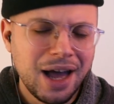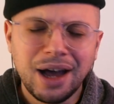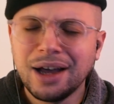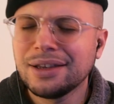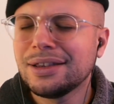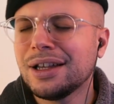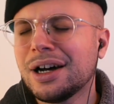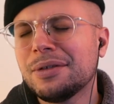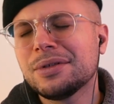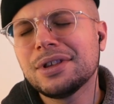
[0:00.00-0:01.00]
I
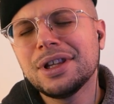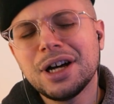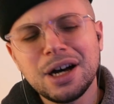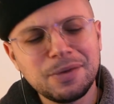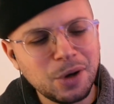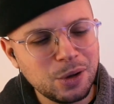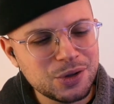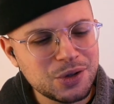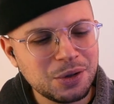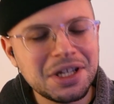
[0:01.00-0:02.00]
love
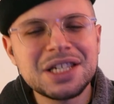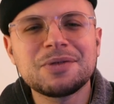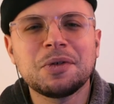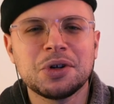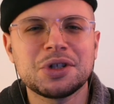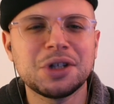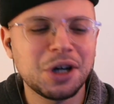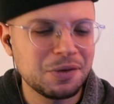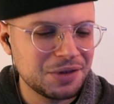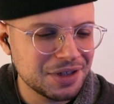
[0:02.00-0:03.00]
also this version
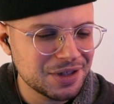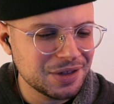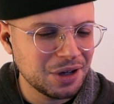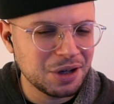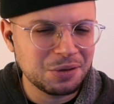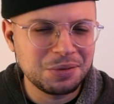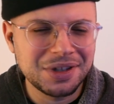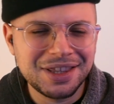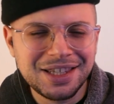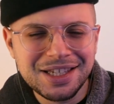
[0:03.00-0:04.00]
of the song
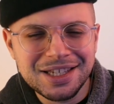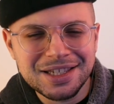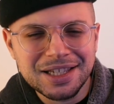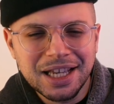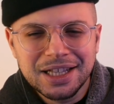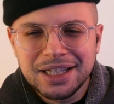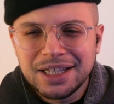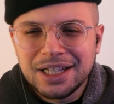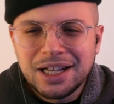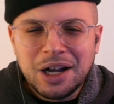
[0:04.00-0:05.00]
with these
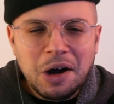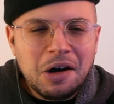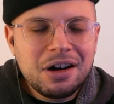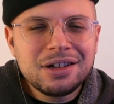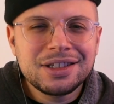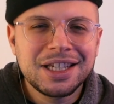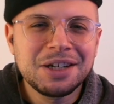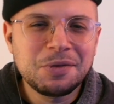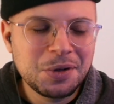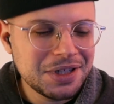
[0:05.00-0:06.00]

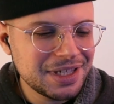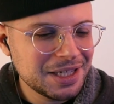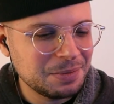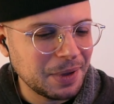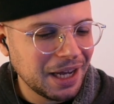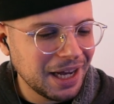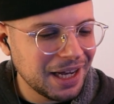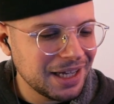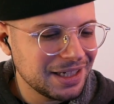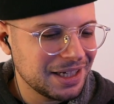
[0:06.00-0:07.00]
haunting voices
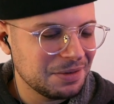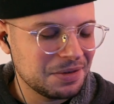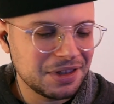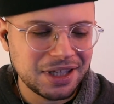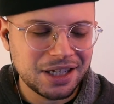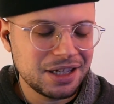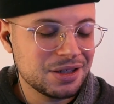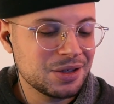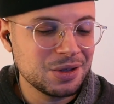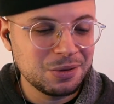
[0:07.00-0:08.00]
behind and everything.
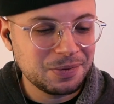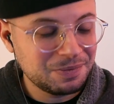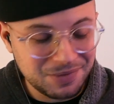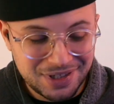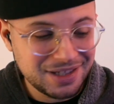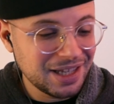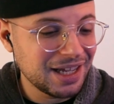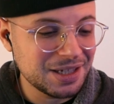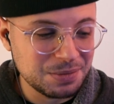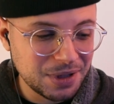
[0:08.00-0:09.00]
It's so, it's
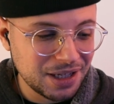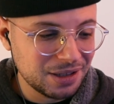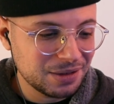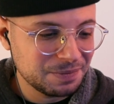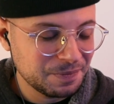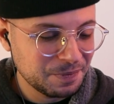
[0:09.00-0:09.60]
nice, man.